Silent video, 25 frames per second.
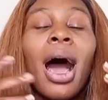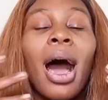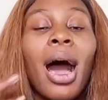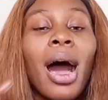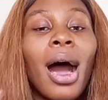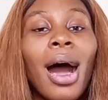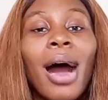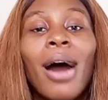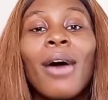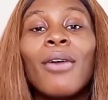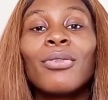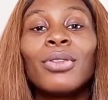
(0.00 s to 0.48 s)

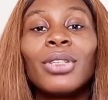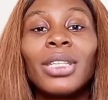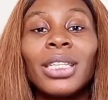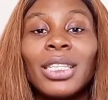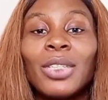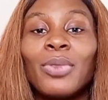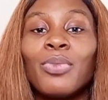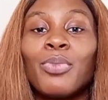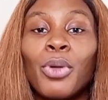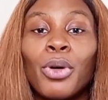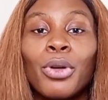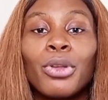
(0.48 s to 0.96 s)
how
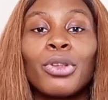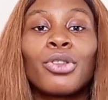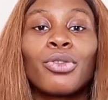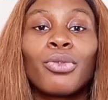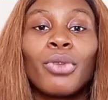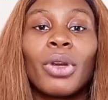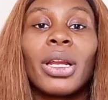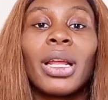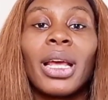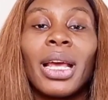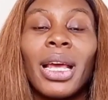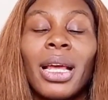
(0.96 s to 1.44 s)
this bone
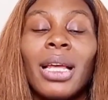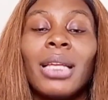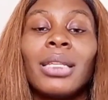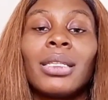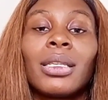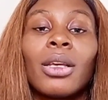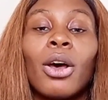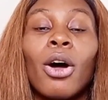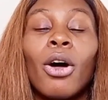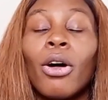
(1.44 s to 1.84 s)
straight hairs,